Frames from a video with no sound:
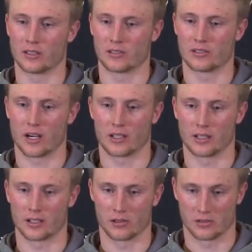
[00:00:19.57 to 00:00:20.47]
I was talking
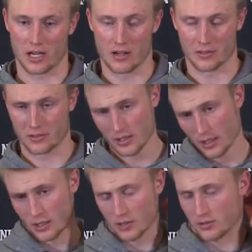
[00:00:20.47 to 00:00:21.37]
to Coach Collins,
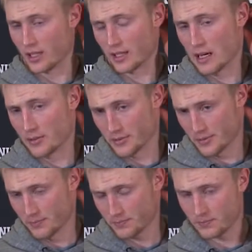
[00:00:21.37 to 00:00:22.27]
Coach Doug Collins,
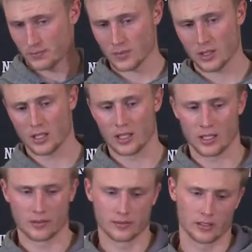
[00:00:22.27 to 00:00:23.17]
uh,
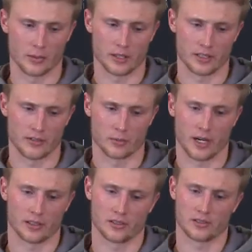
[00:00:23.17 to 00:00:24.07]
a couple days after
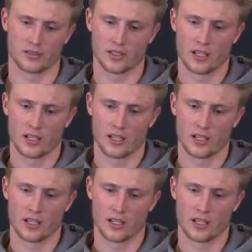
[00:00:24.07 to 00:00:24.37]
practice,